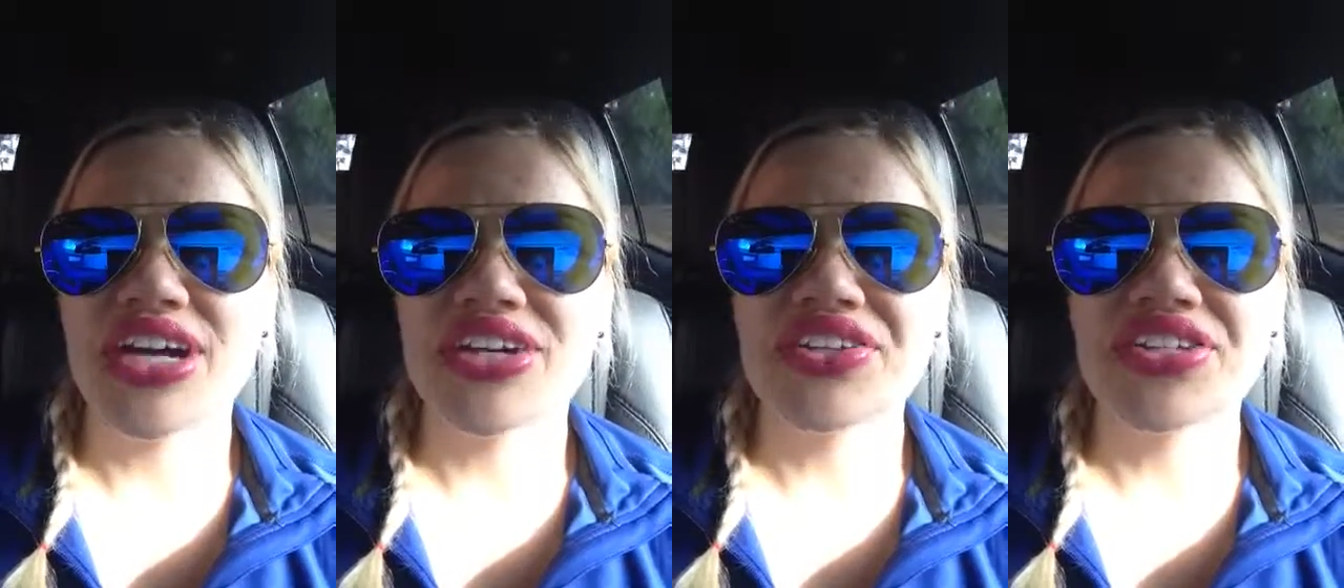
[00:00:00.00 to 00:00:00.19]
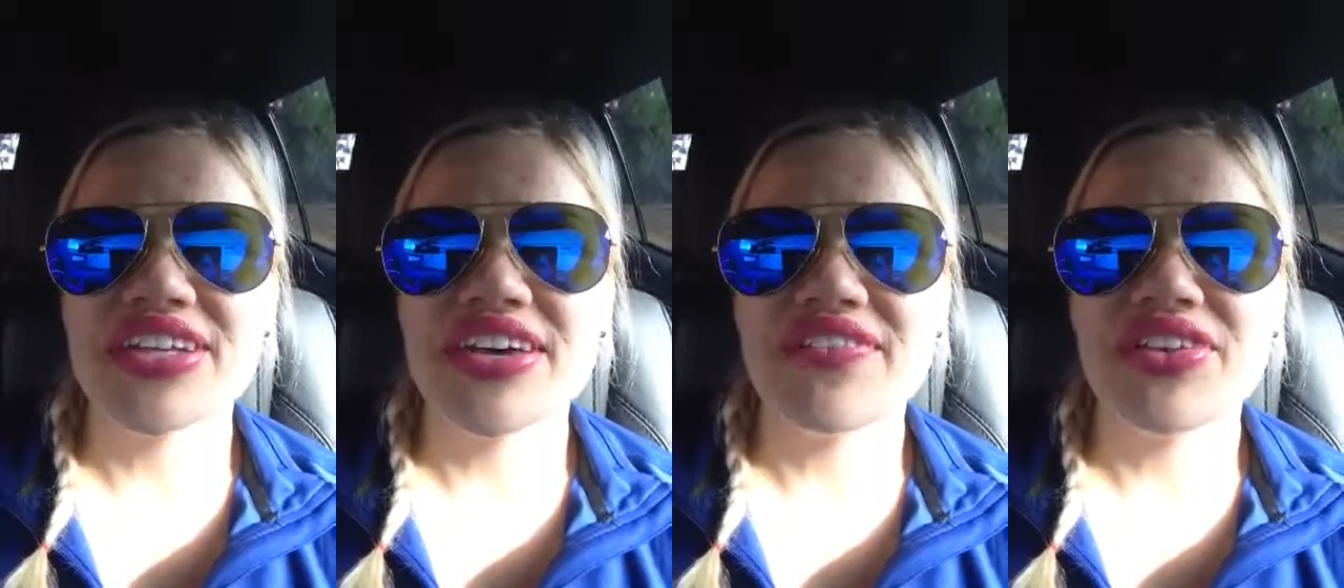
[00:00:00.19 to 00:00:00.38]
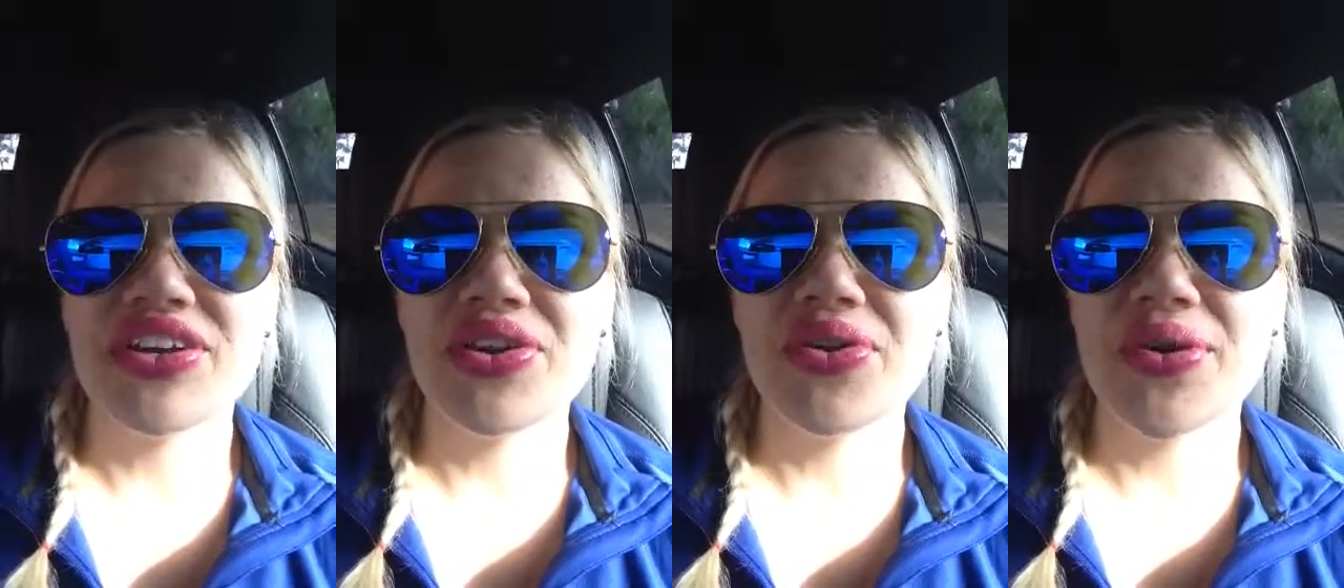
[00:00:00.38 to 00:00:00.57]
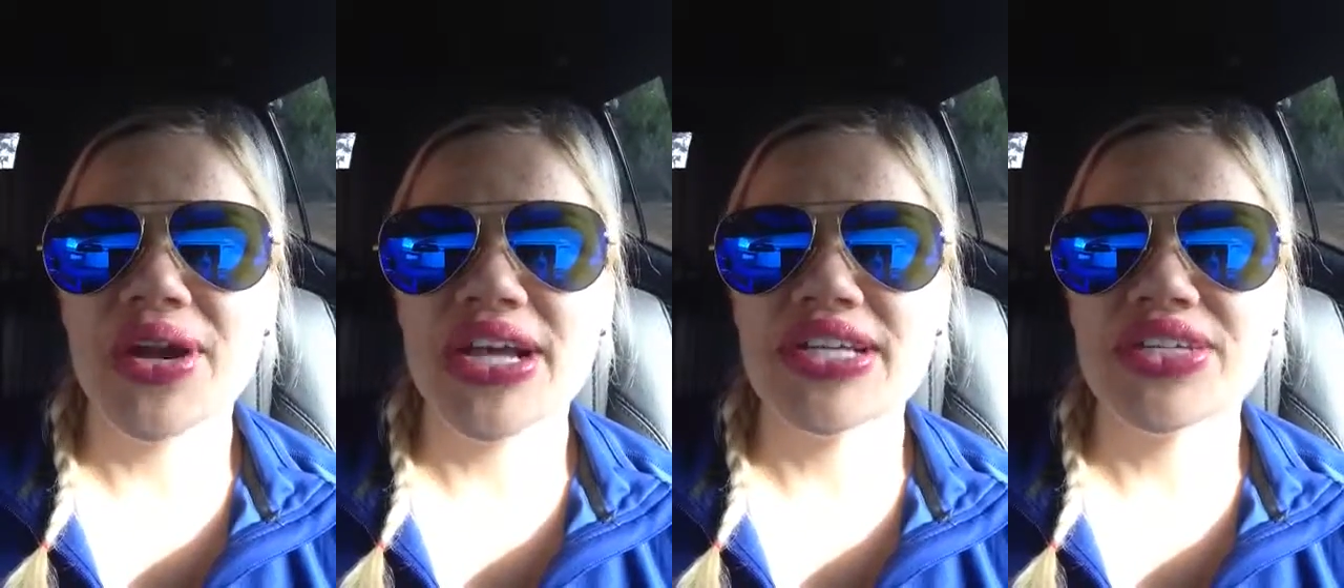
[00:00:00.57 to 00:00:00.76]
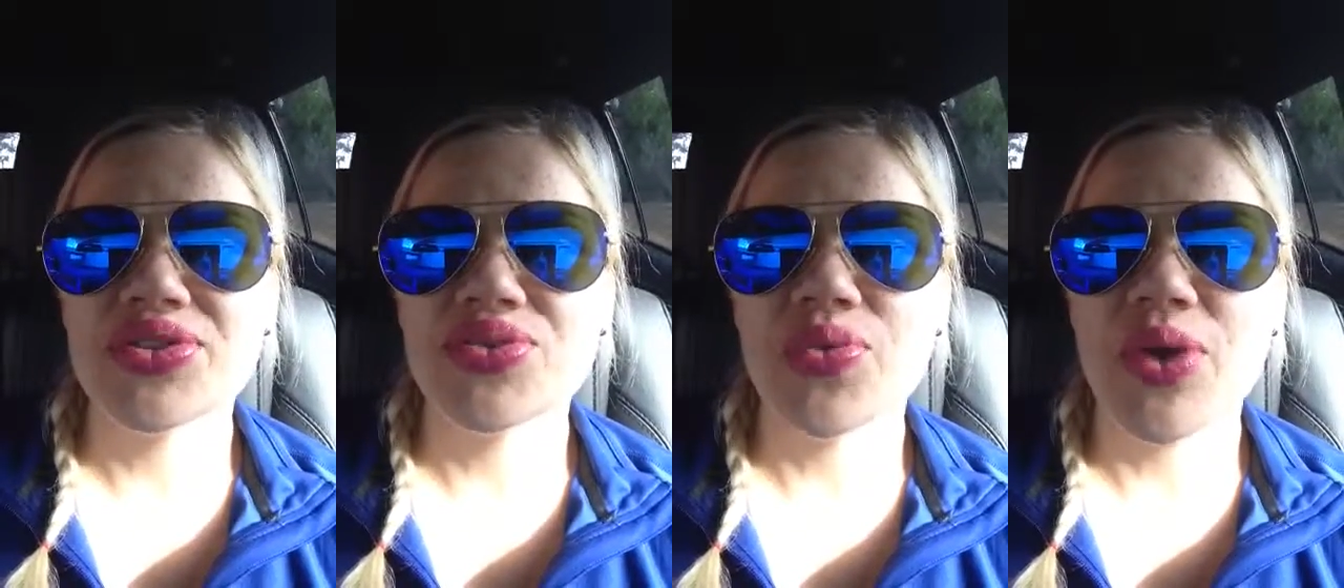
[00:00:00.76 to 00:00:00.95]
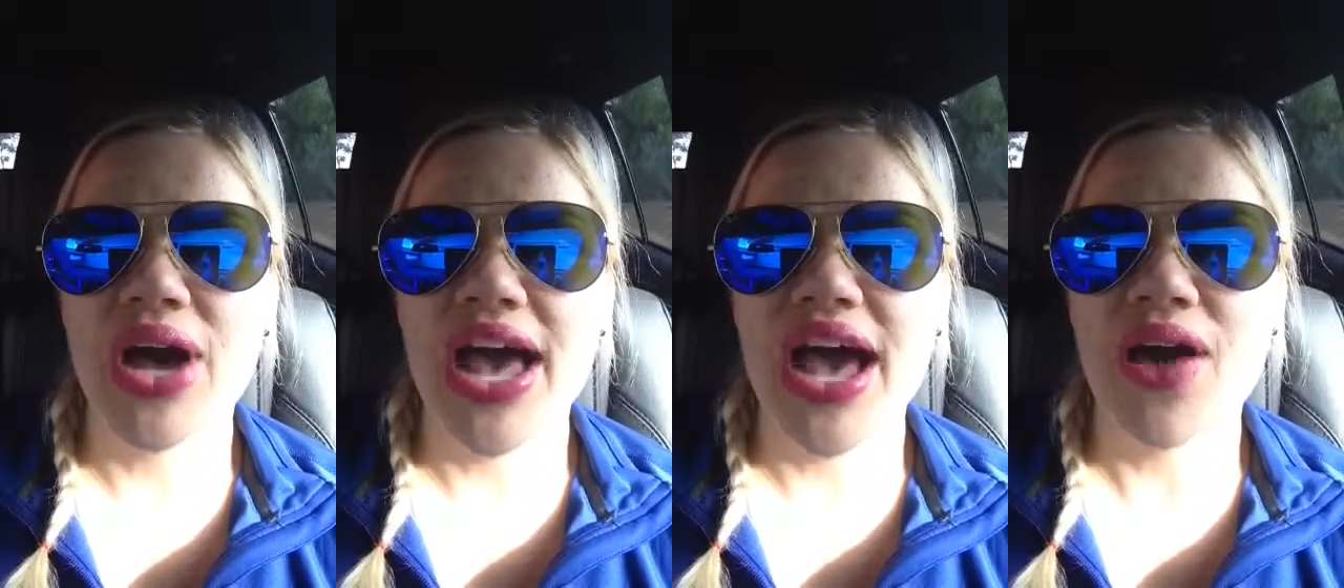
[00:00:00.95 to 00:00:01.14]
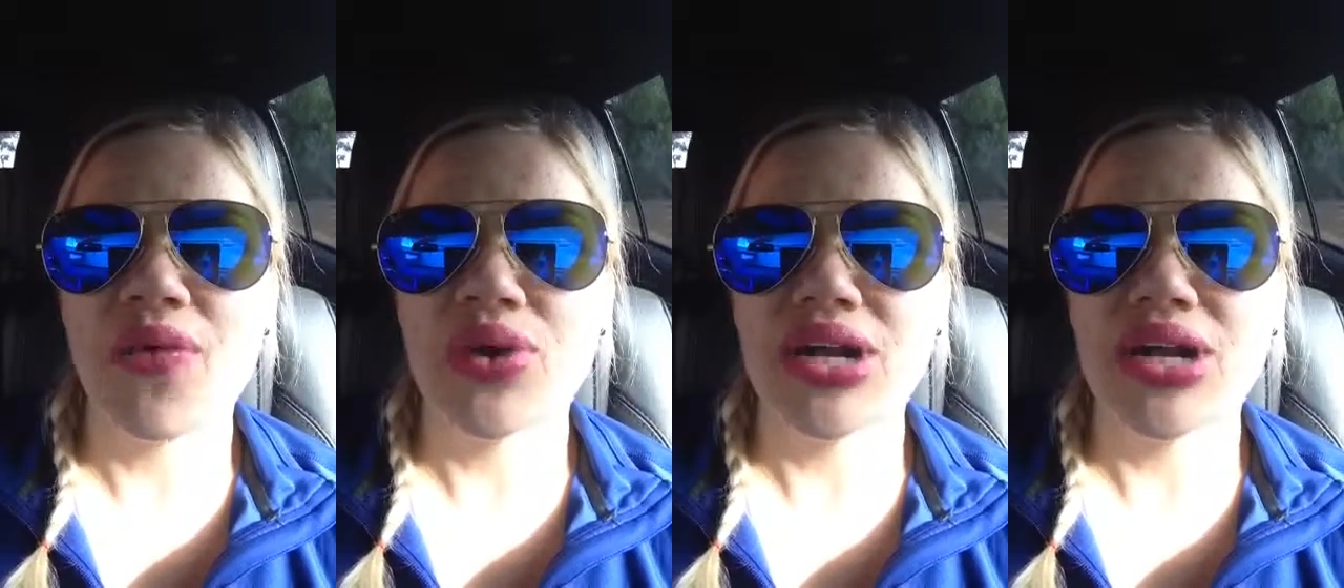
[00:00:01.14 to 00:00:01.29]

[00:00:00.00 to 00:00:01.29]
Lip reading: not just having a great sweat.